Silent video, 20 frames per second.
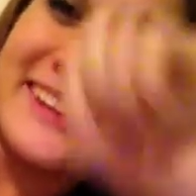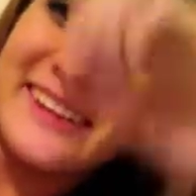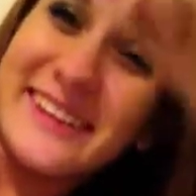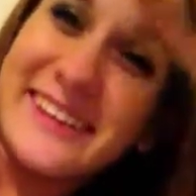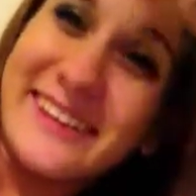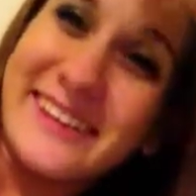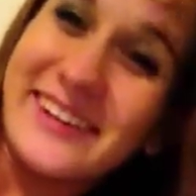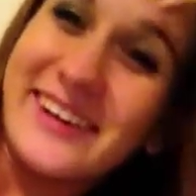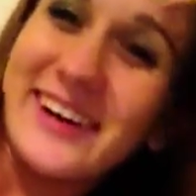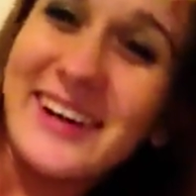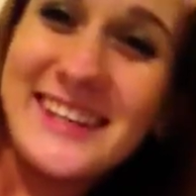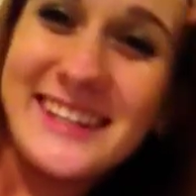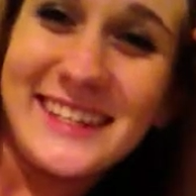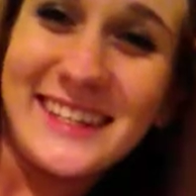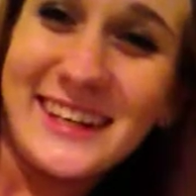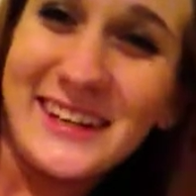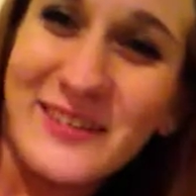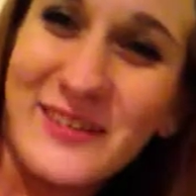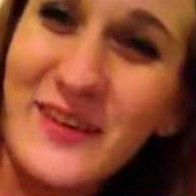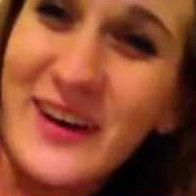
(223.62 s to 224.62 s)
uh,
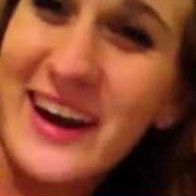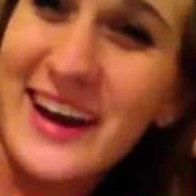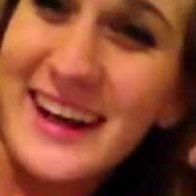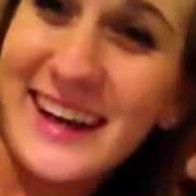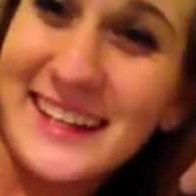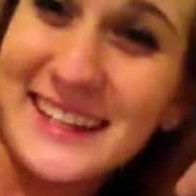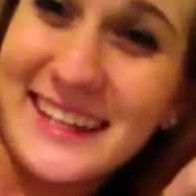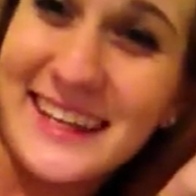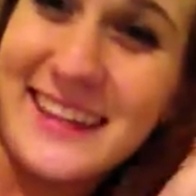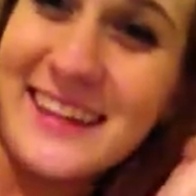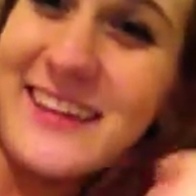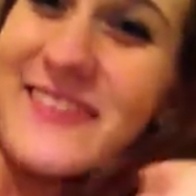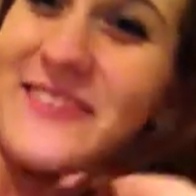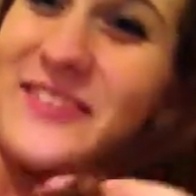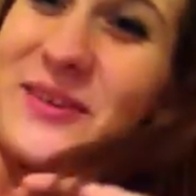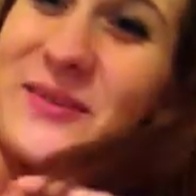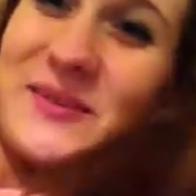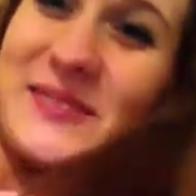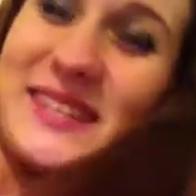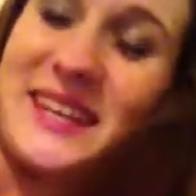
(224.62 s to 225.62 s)
Grayson or Wyatt because I love
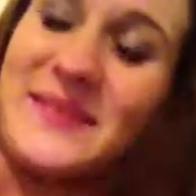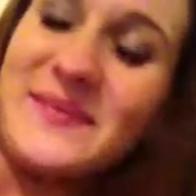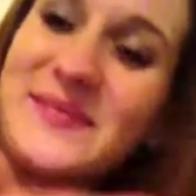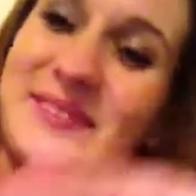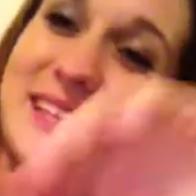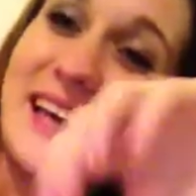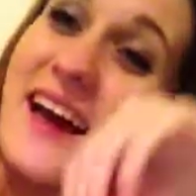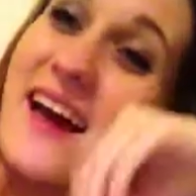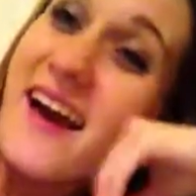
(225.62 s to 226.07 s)
those names.